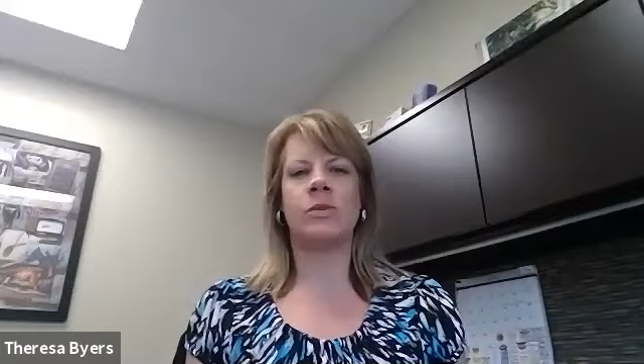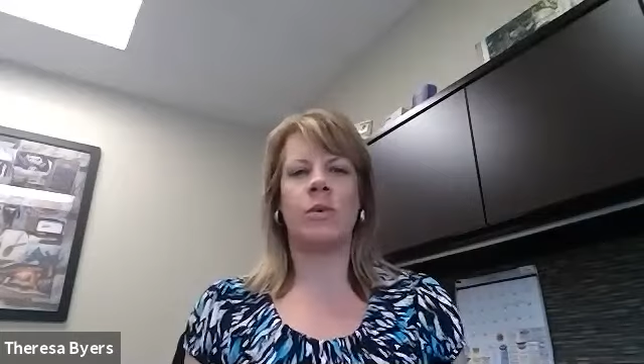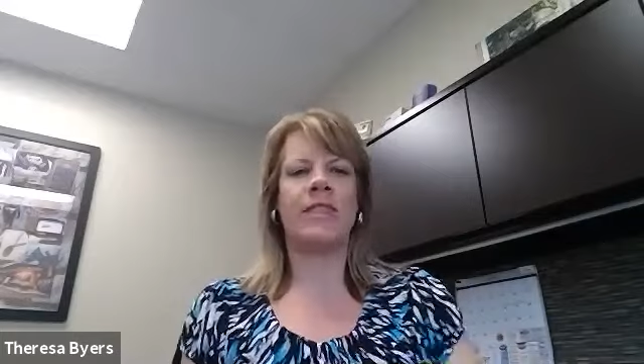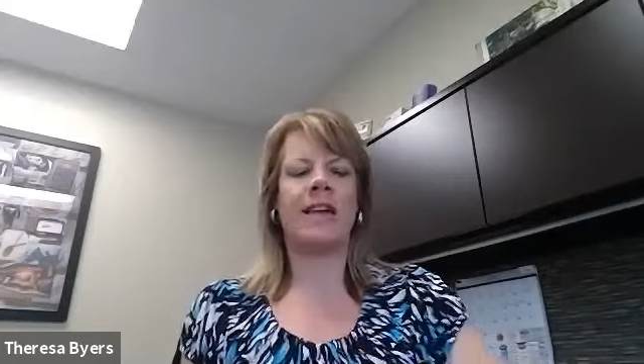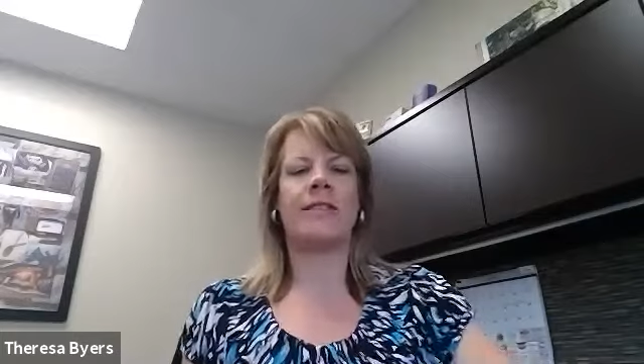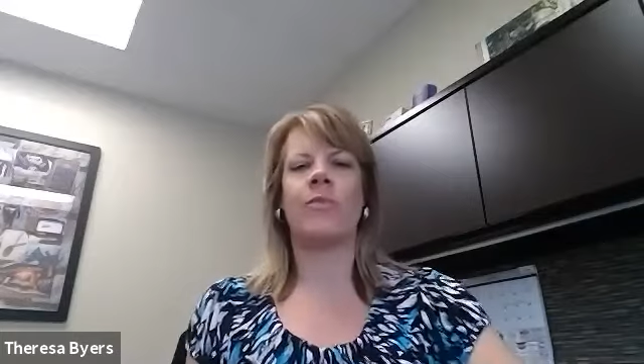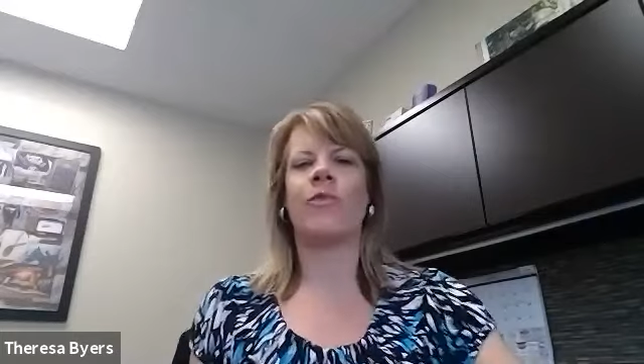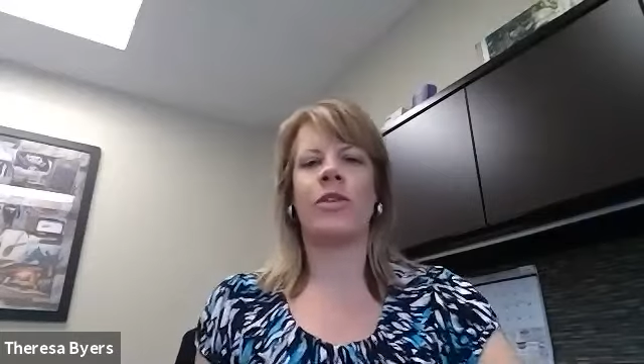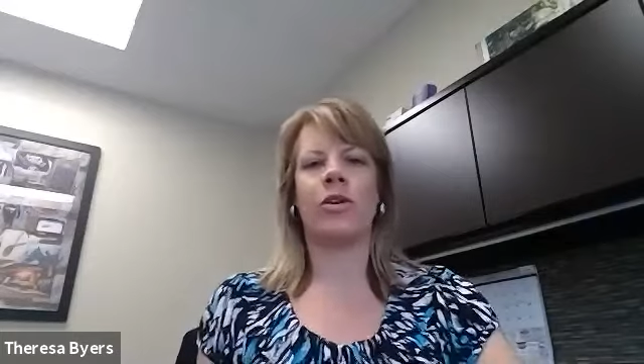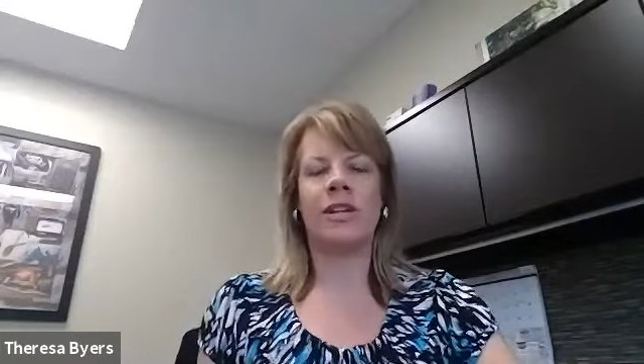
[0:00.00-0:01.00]
We thank them
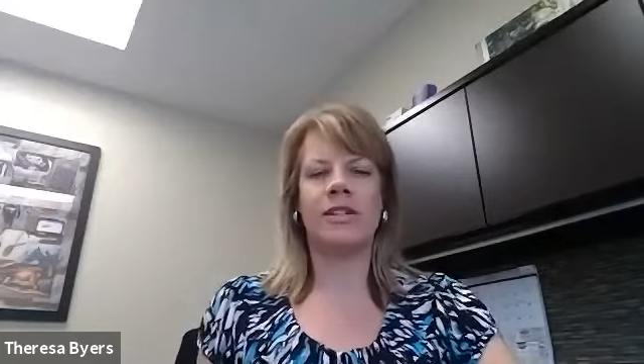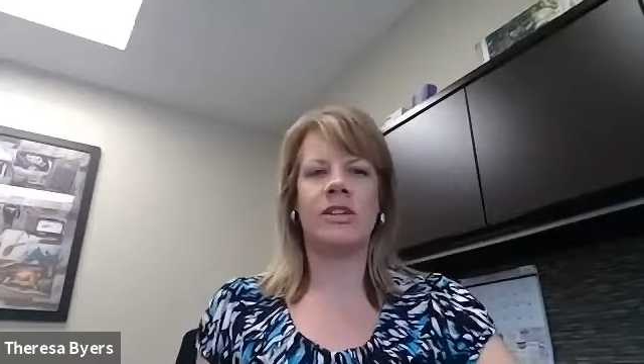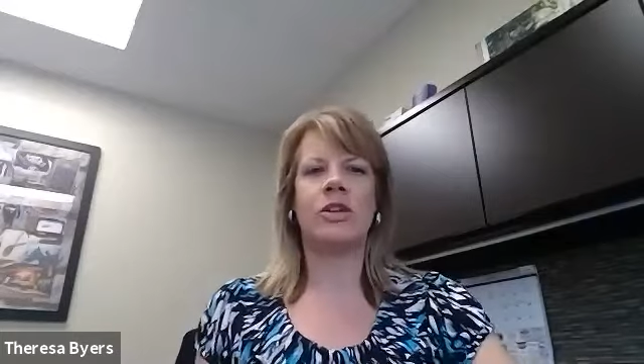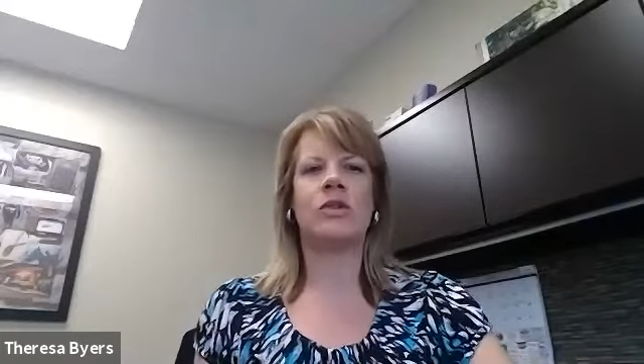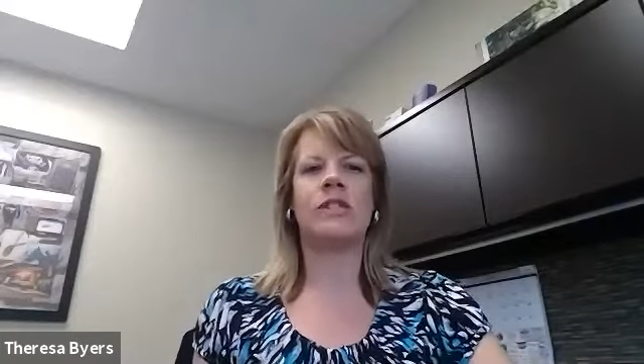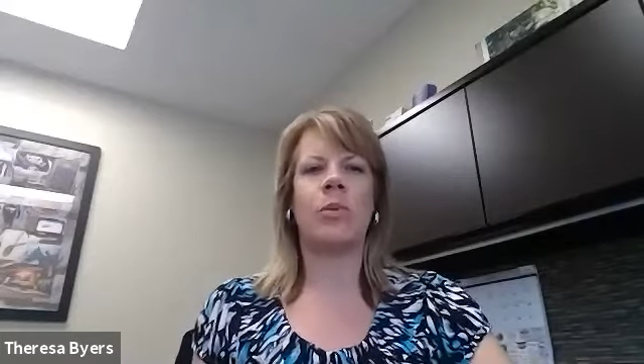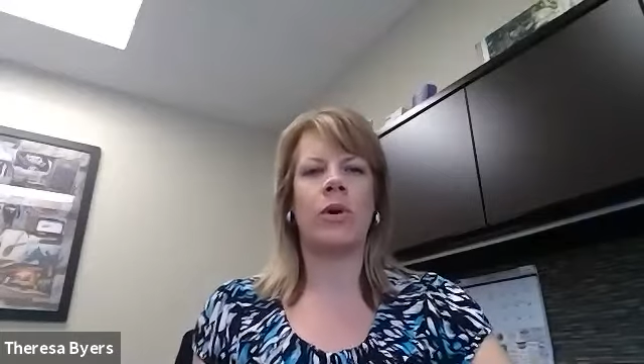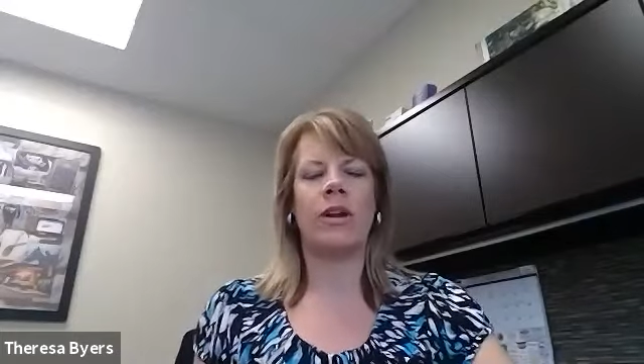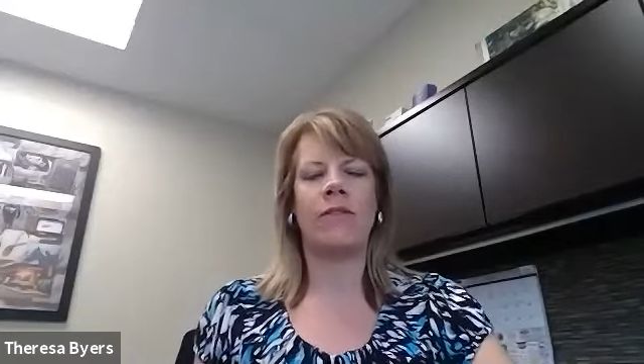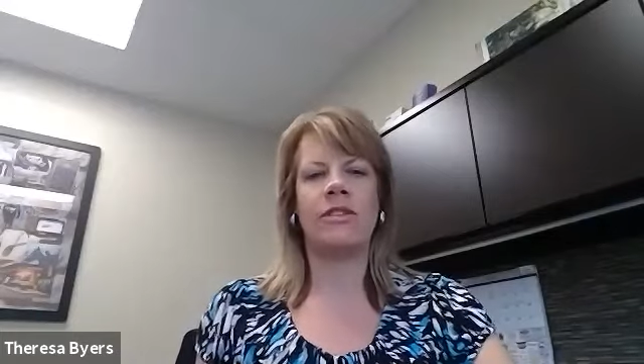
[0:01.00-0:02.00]
for their continued
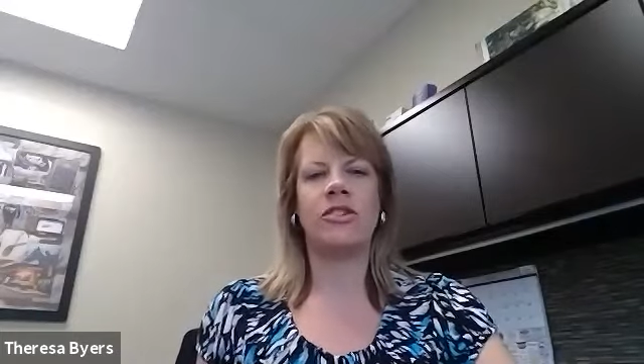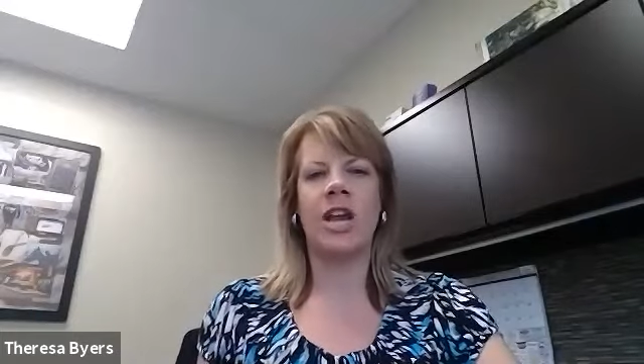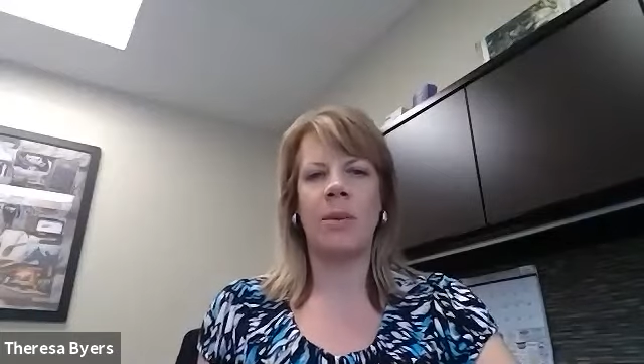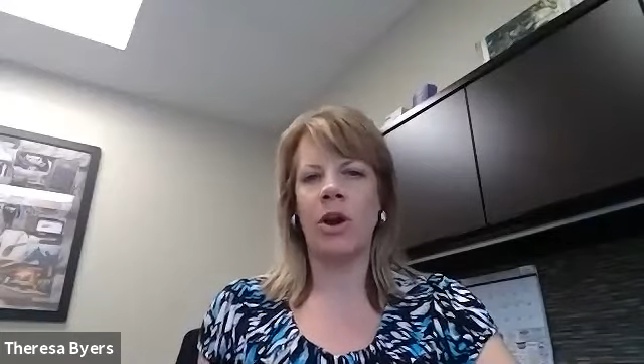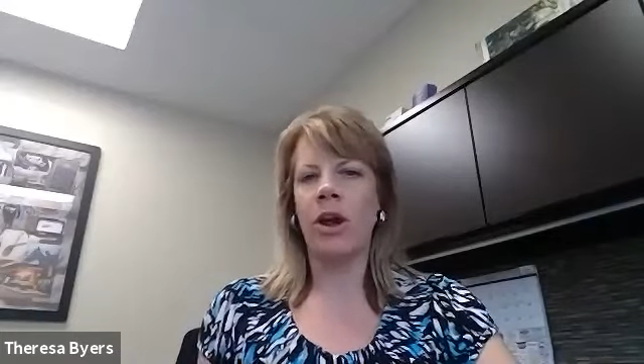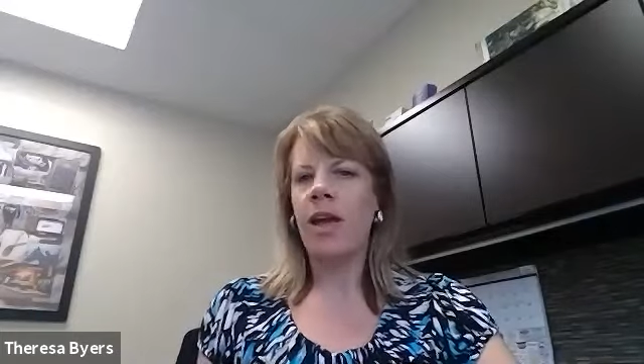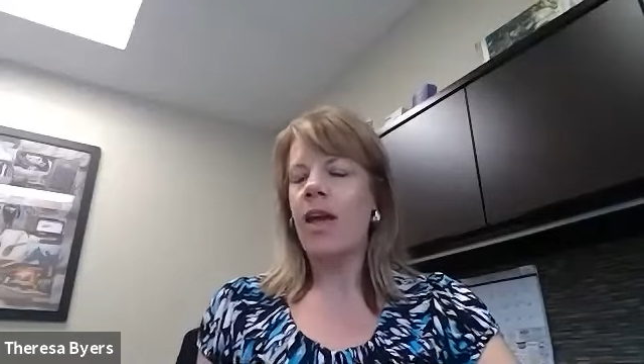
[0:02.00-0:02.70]
support of the chamber.